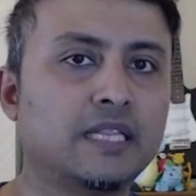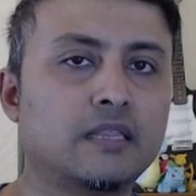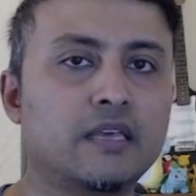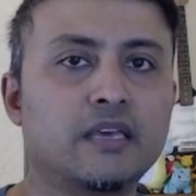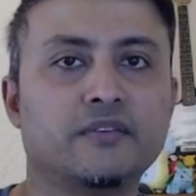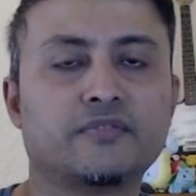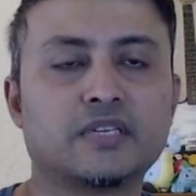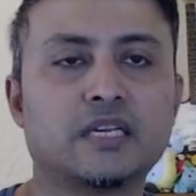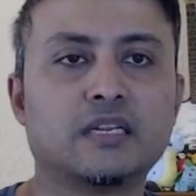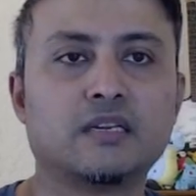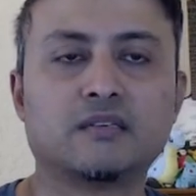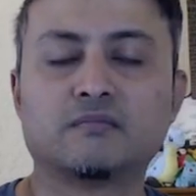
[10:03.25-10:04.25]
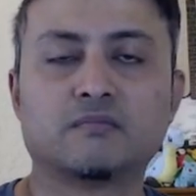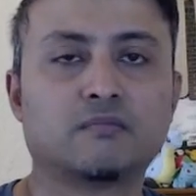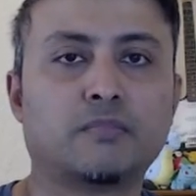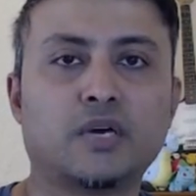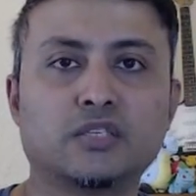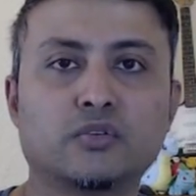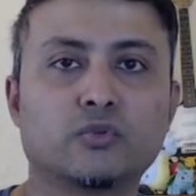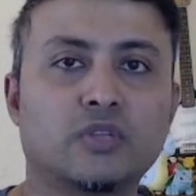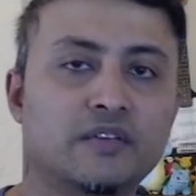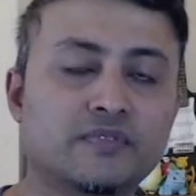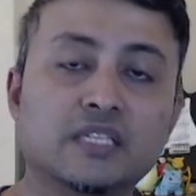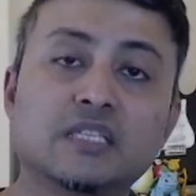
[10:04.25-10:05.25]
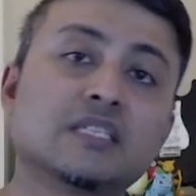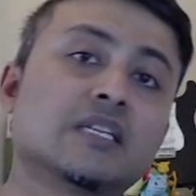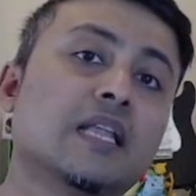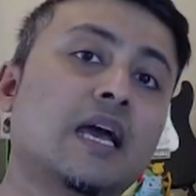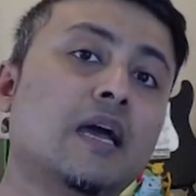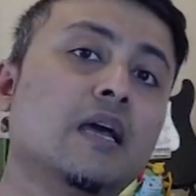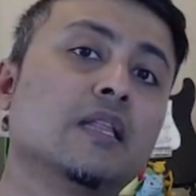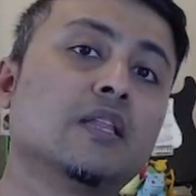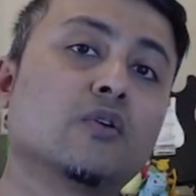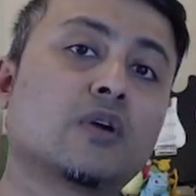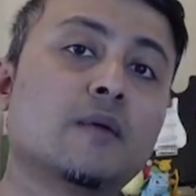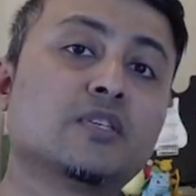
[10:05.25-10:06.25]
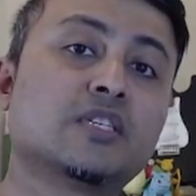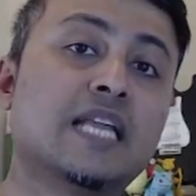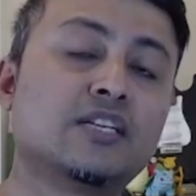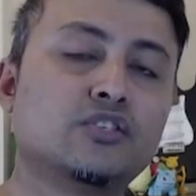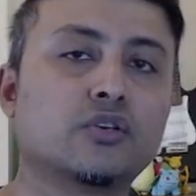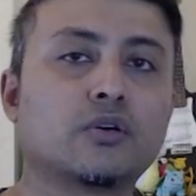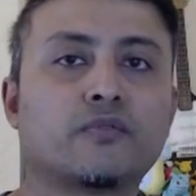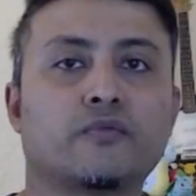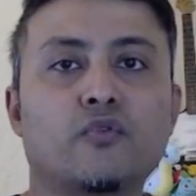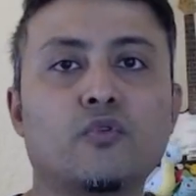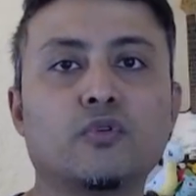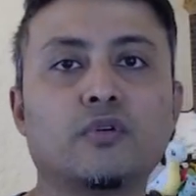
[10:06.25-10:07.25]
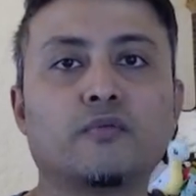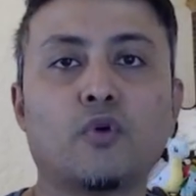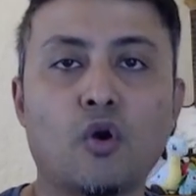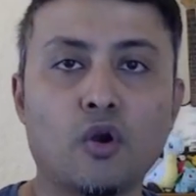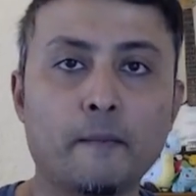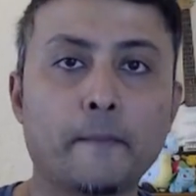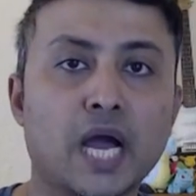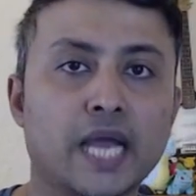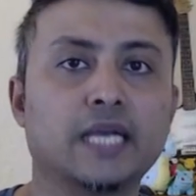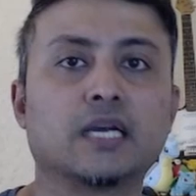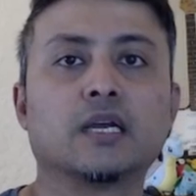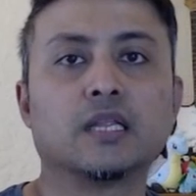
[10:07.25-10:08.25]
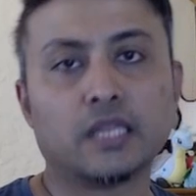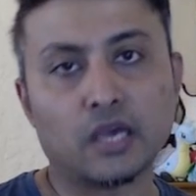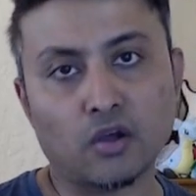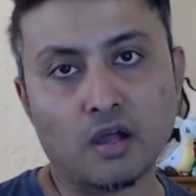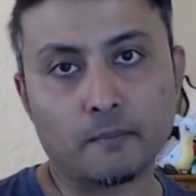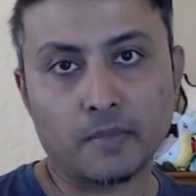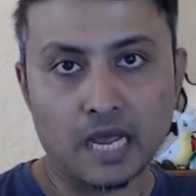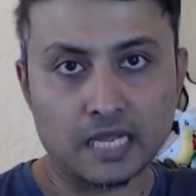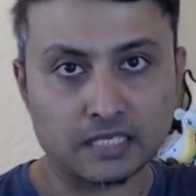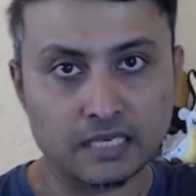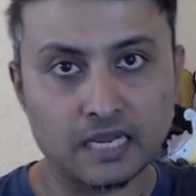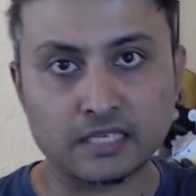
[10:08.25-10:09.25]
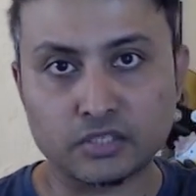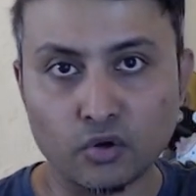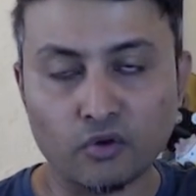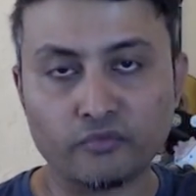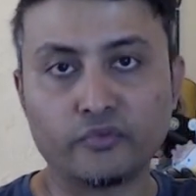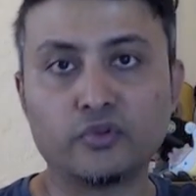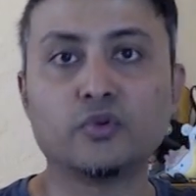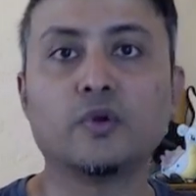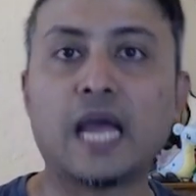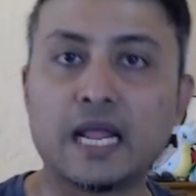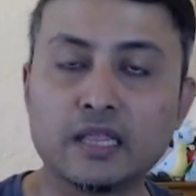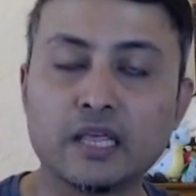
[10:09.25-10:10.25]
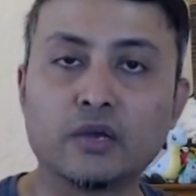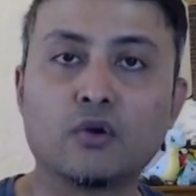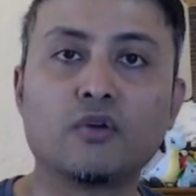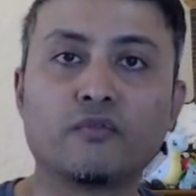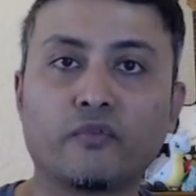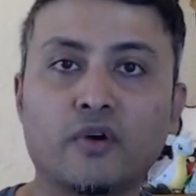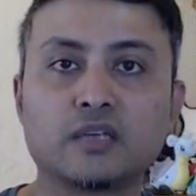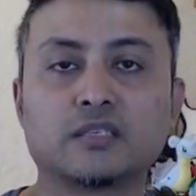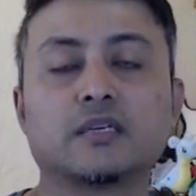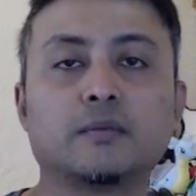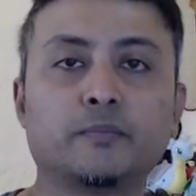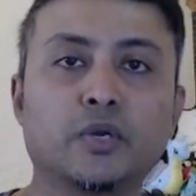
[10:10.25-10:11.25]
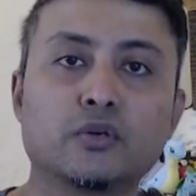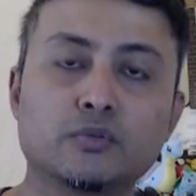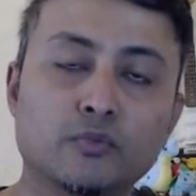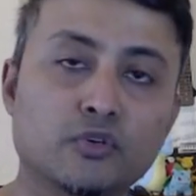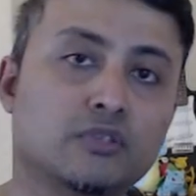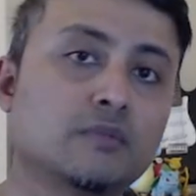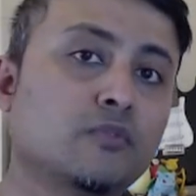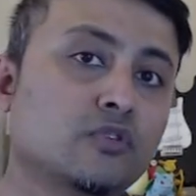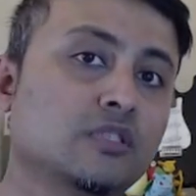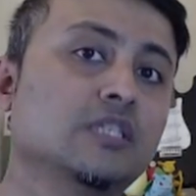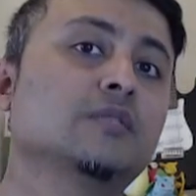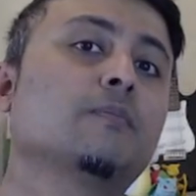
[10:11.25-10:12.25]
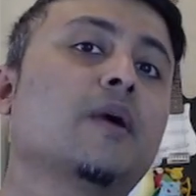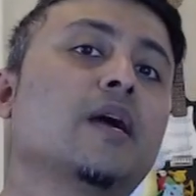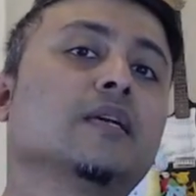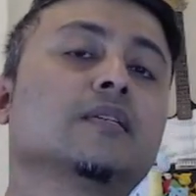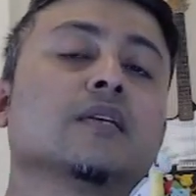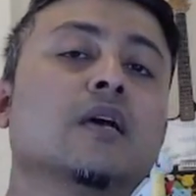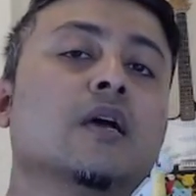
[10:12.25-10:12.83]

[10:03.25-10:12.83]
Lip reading: thieves and bicycle thieves and this and that. They'll come and snatch your phone on a bike. They'll come and snatch it off you, and they're gone faster because most of these bikes